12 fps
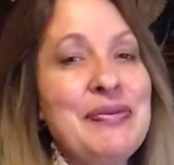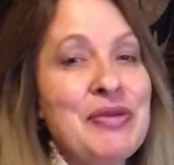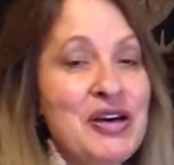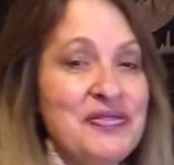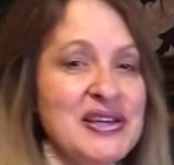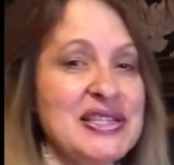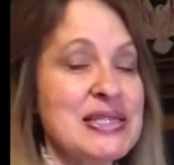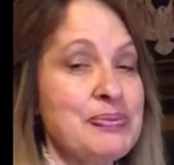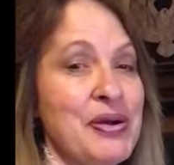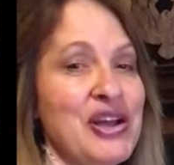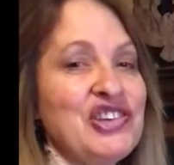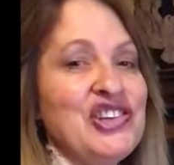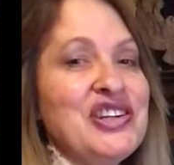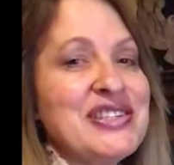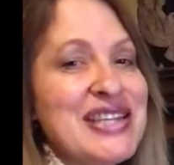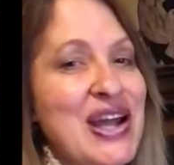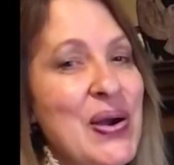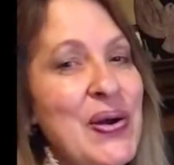of Inspirational
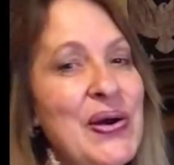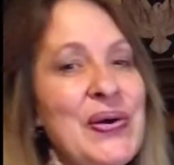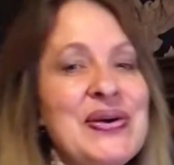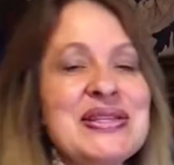Tarot.